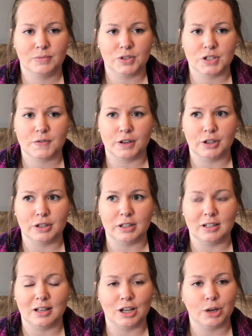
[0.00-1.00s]
Just
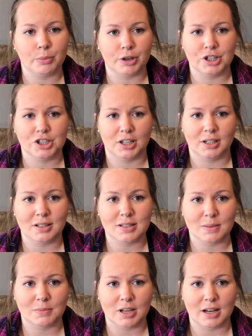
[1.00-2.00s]
feeling unappreciated
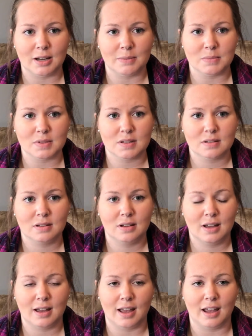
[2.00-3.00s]
sometimes
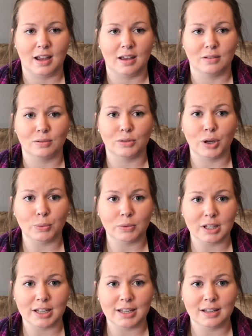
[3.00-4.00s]
and
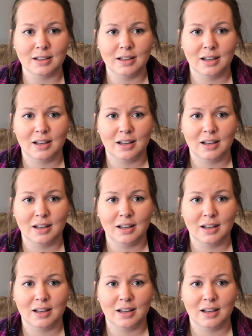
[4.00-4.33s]
lonely.